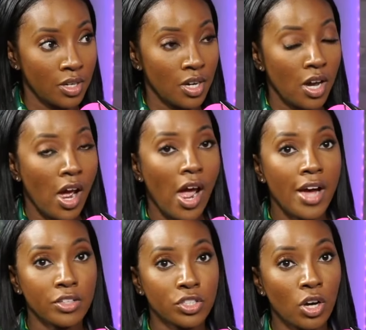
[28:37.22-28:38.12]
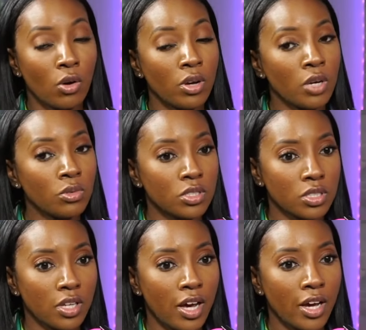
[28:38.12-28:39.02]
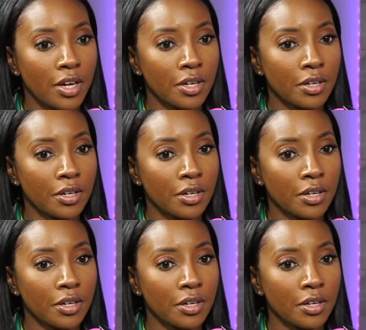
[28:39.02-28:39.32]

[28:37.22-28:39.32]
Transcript: Oh shit! And so it was just like I just